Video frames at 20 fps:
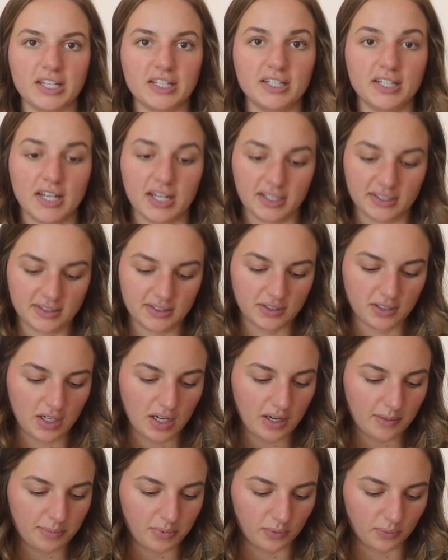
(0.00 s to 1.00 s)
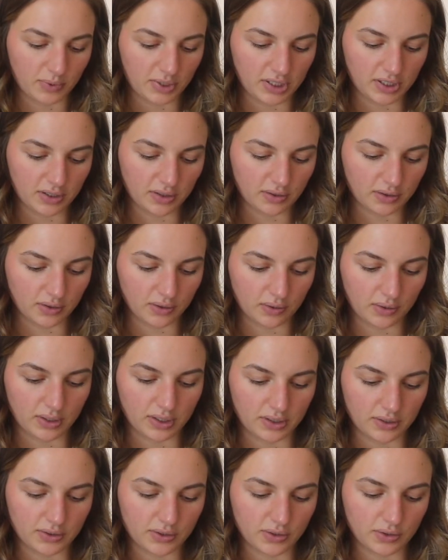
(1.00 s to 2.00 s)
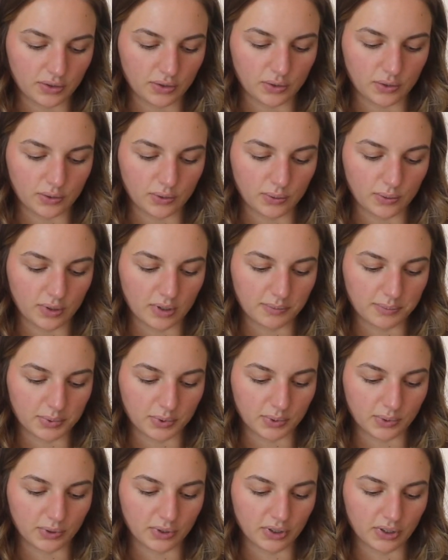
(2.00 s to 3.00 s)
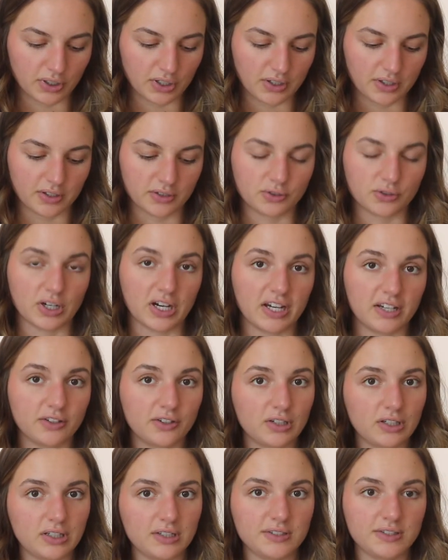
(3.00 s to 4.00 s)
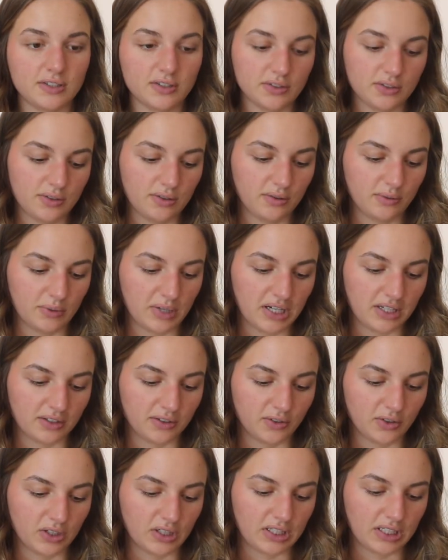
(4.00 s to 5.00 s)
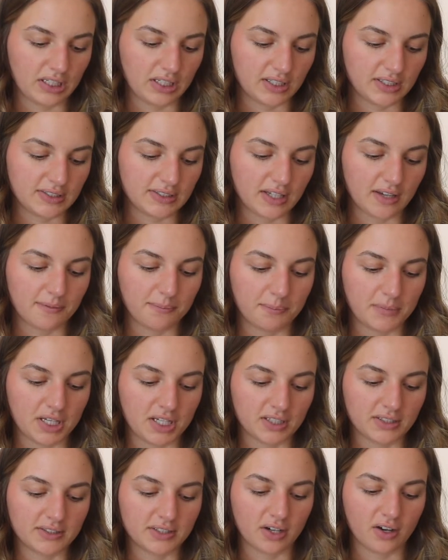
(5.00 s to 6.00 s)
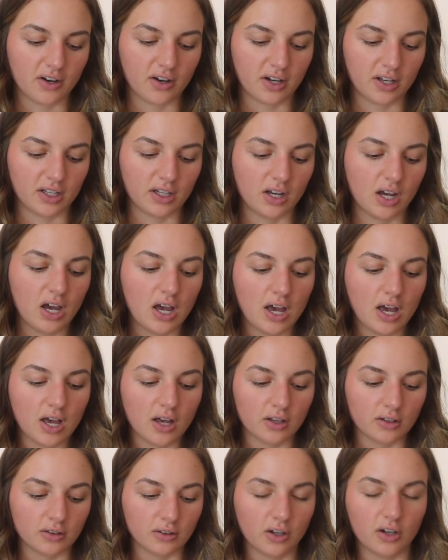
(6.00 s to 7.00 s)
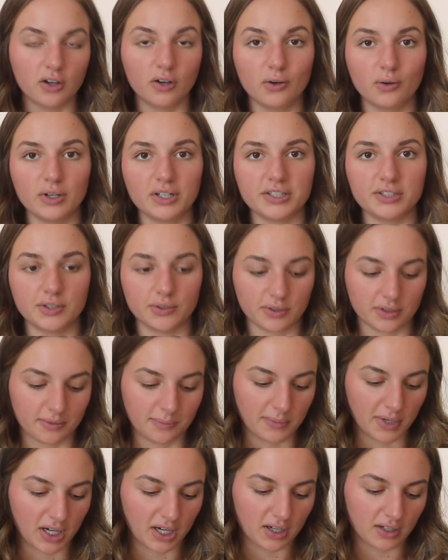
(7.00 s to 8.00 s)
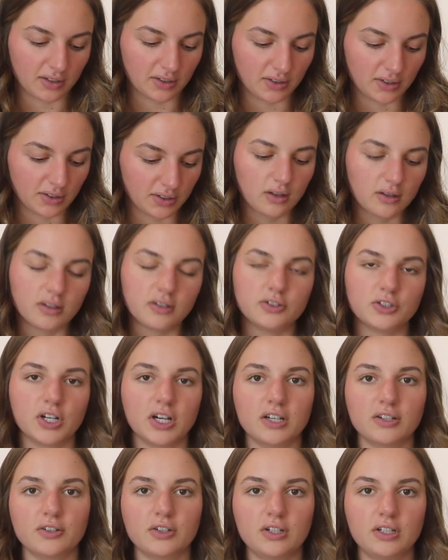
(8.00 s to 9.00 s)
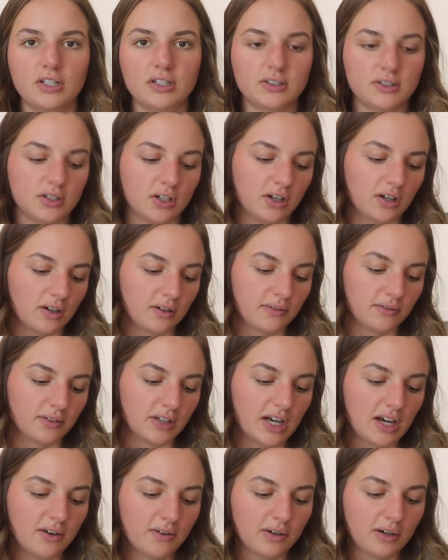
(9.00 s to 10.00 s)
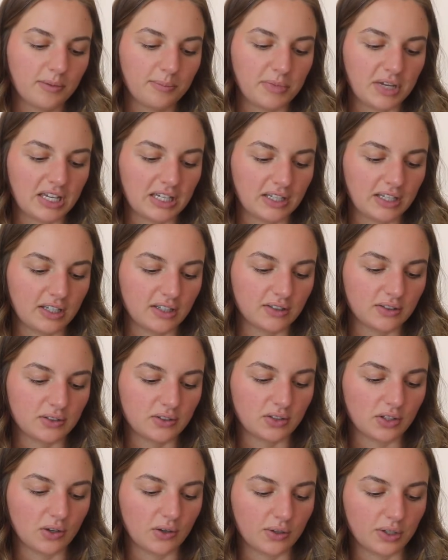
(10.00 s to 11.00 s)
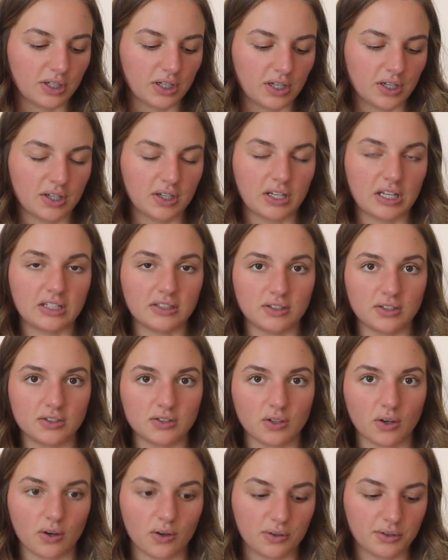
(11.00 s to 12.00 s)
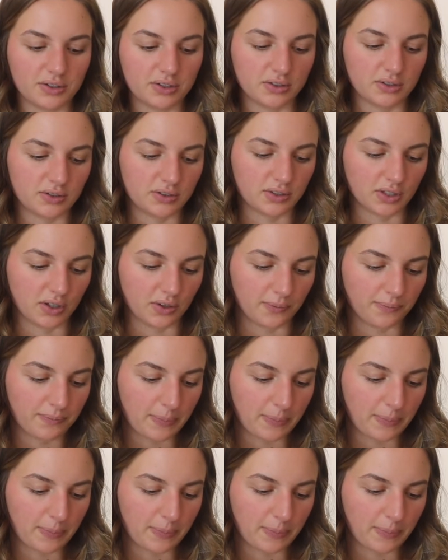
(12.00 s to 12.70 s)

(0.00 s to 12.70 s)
next up we are going to pour the dry ingredients into the wet ingredients and mix on low until combined. The dry ingredients are flour, baking soda, and salt. So